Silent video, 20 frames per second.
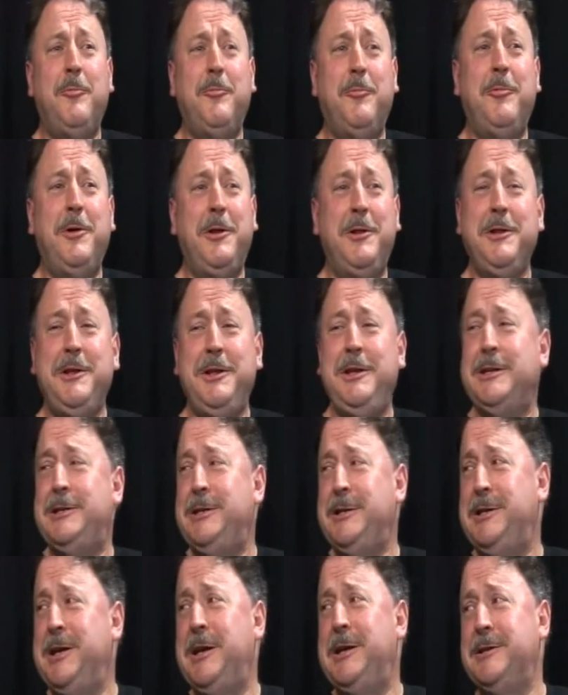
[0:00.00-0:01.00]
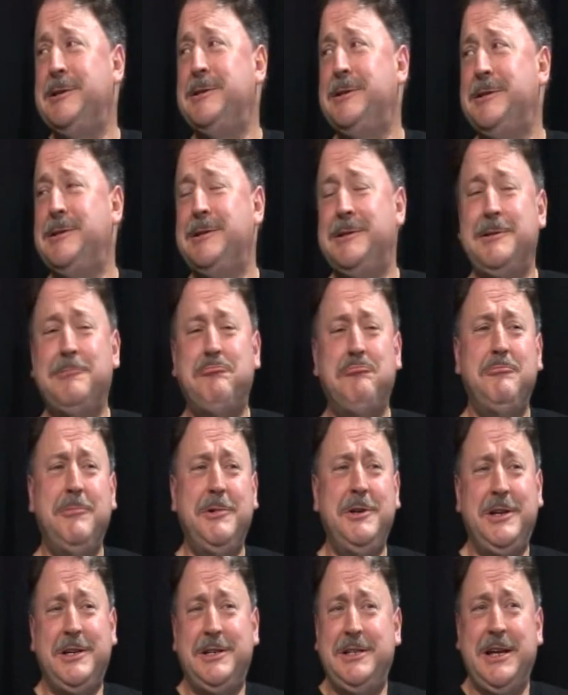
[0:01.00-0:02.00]
Well, yes, it does.
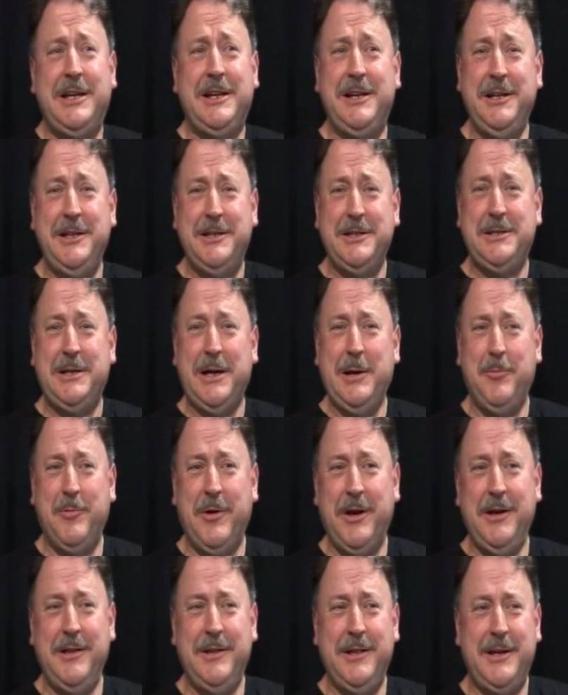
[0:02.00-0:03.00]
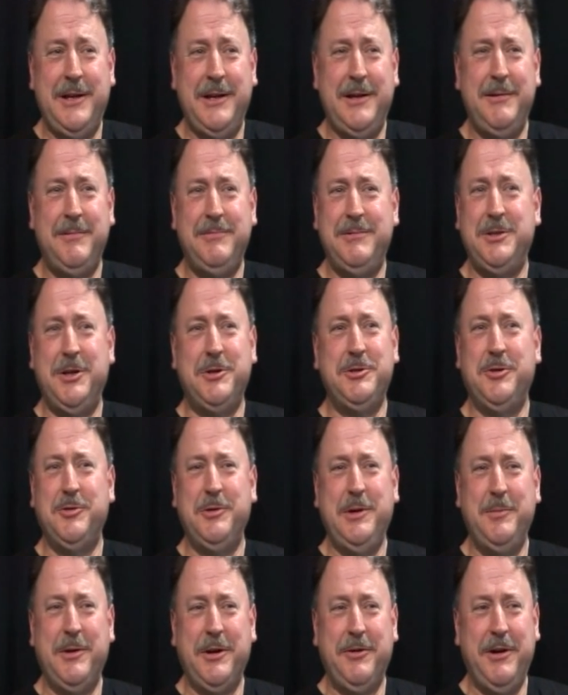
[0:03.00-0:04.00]
In exactly the same way that a social
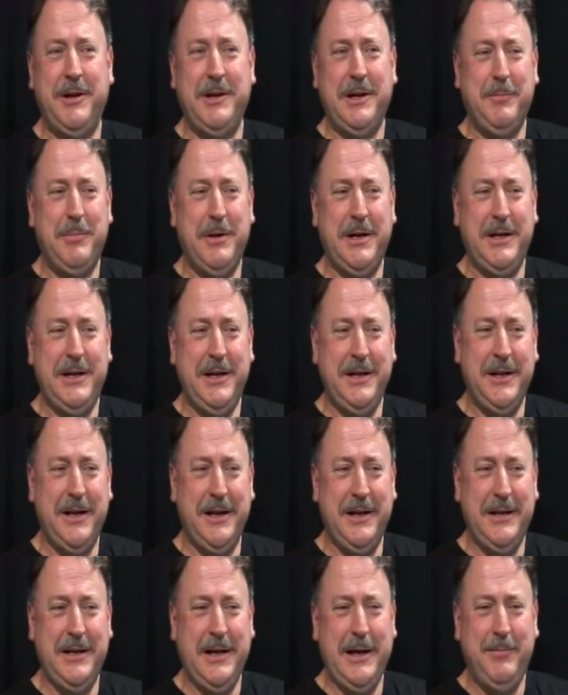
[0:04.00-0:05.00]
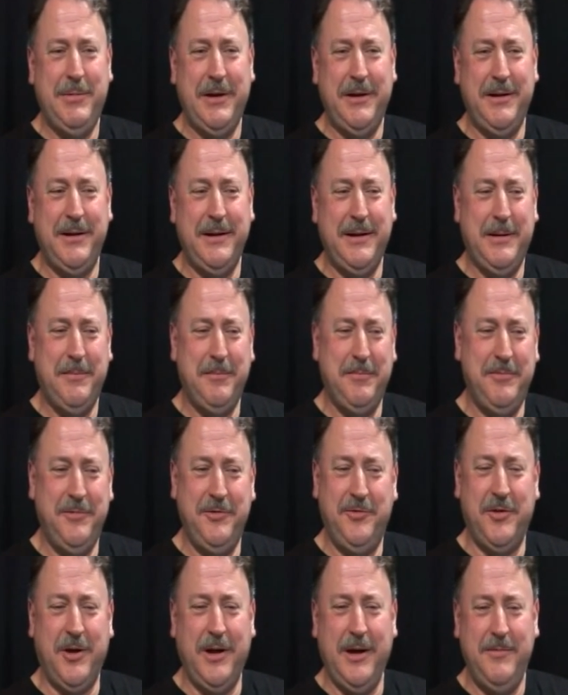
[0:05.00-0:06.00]
democratic party like Labour
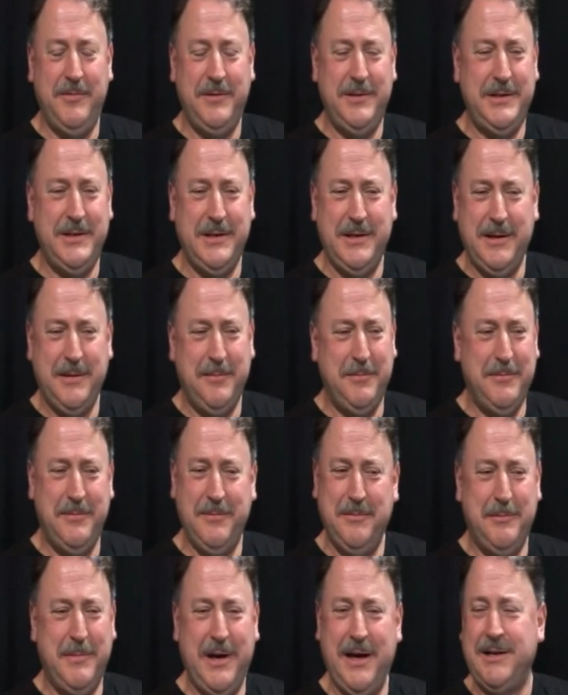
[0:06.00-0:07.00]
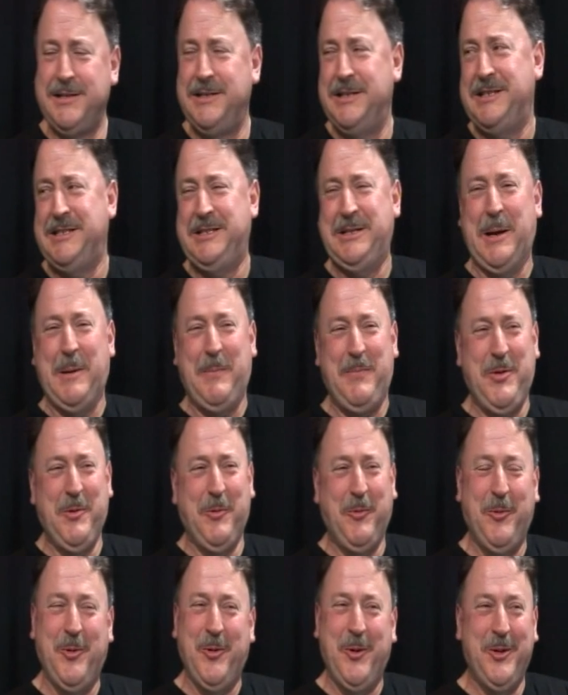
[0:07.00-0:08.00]
drives Marxists up the
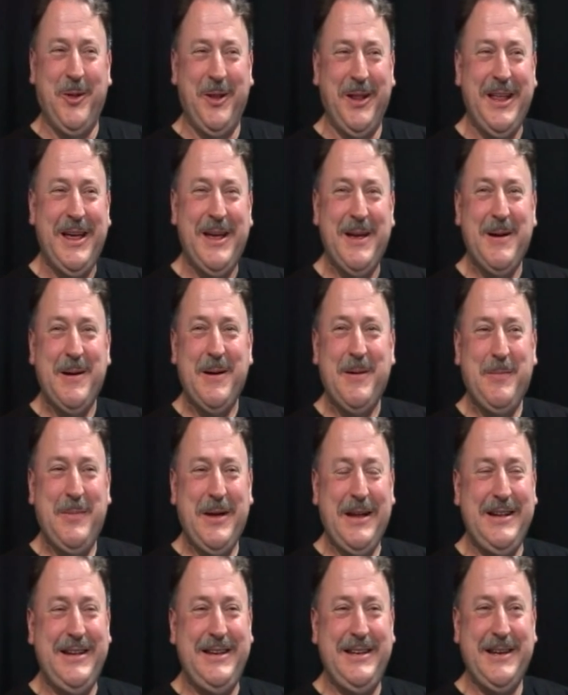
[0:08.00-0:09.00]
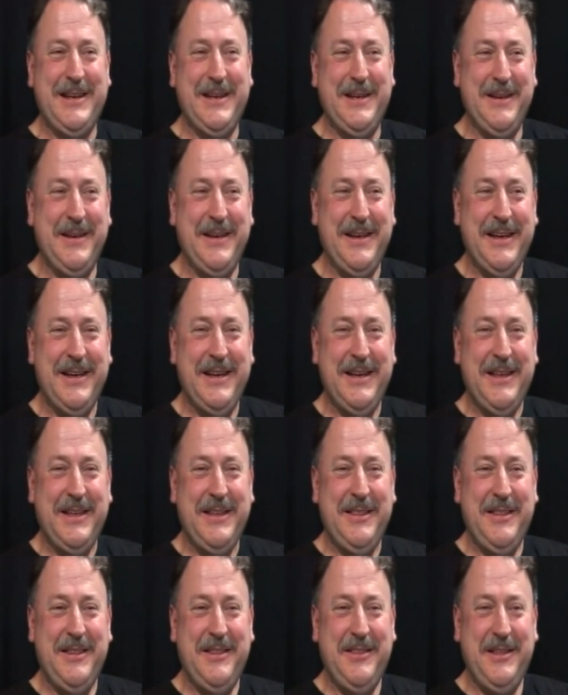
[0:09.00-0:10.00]
wall. But the
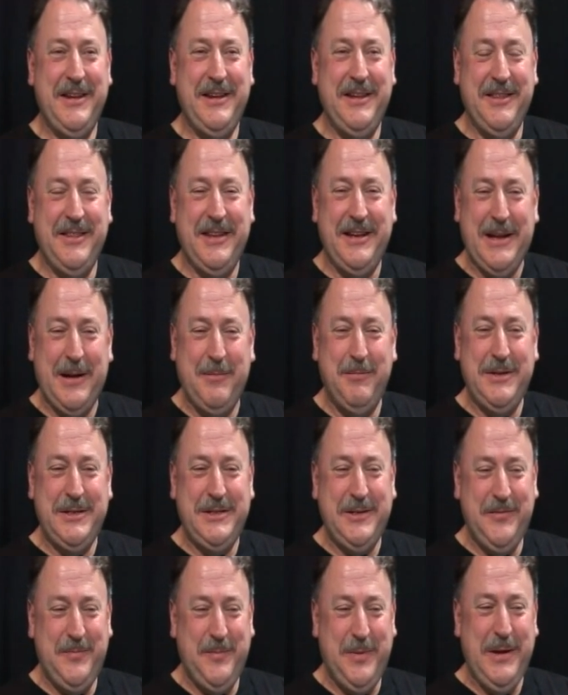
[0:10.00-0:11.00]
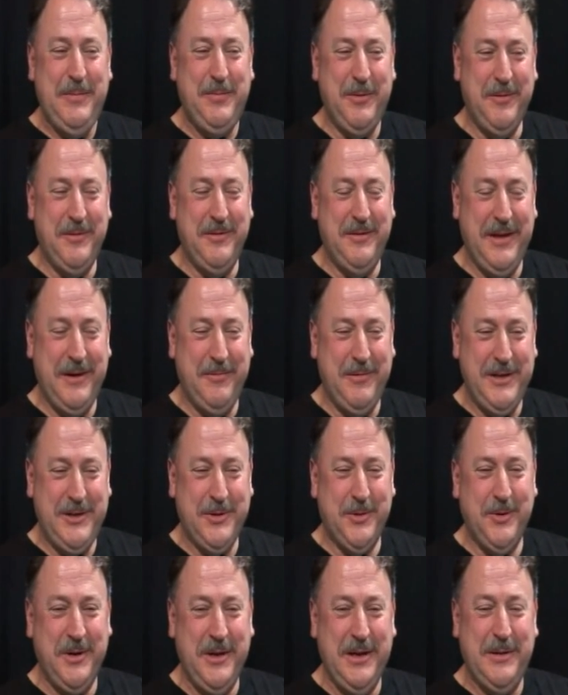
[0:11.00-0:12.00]
numbers of people that we're
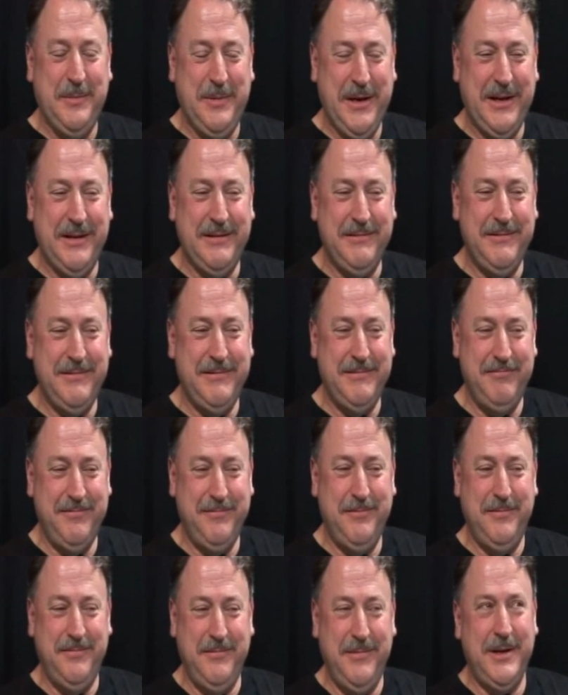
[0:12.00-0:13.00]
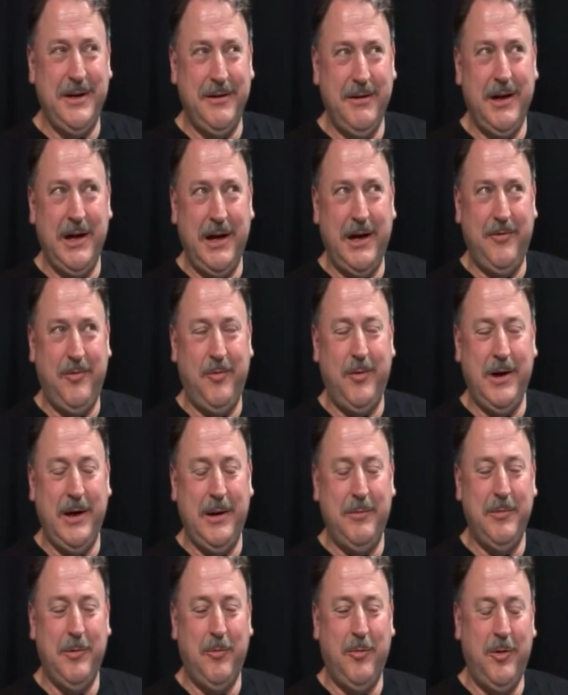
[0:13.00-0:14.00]
talking about, halfway
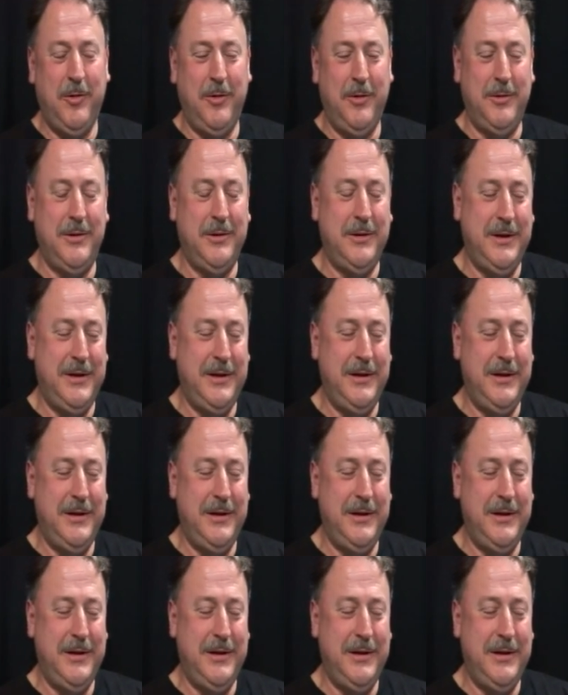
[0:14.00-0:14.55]
up the wall,